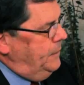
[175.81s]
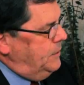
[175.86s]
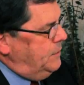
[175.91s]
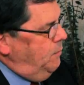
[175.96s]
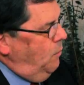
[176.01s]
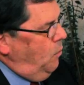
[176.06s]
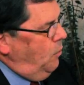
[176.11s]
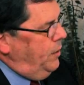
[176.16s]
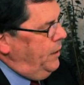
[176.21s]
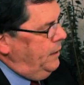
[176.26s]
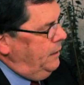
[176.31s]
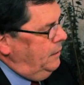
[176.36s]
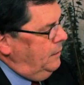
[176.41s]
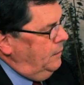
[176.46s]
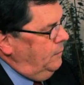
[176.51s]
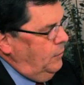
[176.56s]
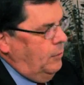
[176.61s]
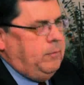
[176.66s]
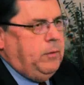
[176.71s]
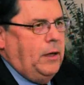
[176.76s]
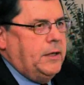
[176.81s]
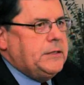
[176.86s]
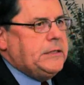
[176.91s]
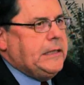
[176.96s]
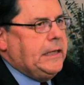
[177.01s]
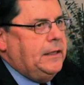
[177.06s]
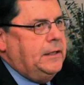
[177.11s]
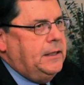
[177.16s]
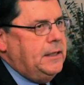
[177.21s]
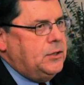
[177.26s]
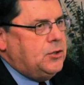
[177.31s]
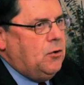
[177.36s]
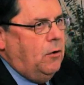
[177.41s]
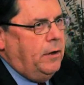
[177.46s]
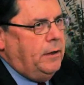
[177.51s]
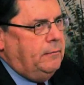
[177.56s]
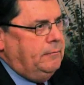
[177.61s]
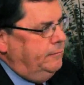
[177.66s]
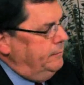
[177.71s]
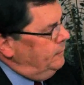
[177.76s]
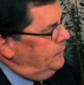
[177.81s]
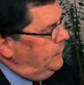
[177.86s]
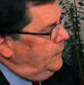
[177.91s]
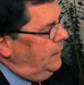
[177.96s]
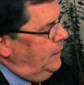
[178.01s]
this morning replacing a knee joint